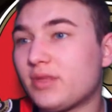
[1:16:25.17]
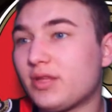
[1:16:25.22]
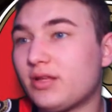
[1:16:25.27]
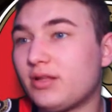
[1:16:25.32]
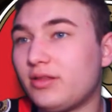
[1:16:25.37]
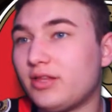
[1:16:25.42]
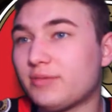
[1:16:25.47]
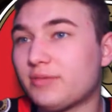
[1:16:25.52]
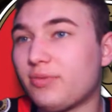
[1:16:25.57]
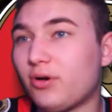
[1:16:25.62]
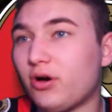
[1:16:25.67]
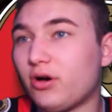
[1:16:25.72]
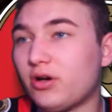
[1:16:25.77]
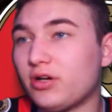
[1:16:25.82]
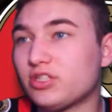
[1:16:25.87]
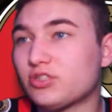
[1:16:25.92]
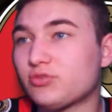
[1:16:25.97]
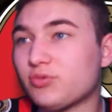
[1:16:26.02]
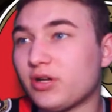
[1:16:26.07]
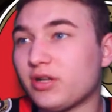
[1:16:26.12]
Nick Paul
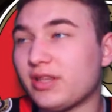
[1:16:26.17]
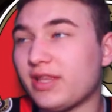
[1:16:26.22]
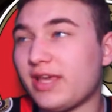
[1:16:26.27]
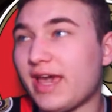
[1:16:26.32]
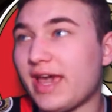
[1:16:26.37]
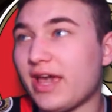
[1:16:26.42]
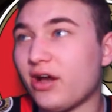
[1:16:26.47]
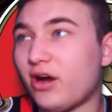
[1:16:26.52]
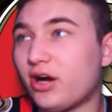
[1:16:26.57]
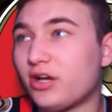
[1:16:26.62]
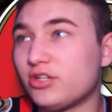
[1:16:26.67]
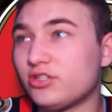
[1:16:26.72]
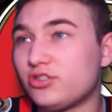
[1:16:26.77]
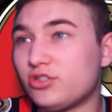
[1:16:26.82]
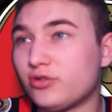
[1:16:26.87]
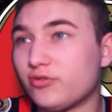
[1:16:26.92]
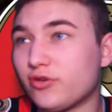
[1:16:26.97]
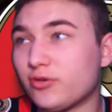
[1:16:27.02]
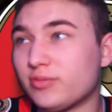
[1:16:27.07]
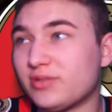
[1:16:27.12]
is wearing the A on his
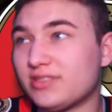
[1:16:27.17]
uniform.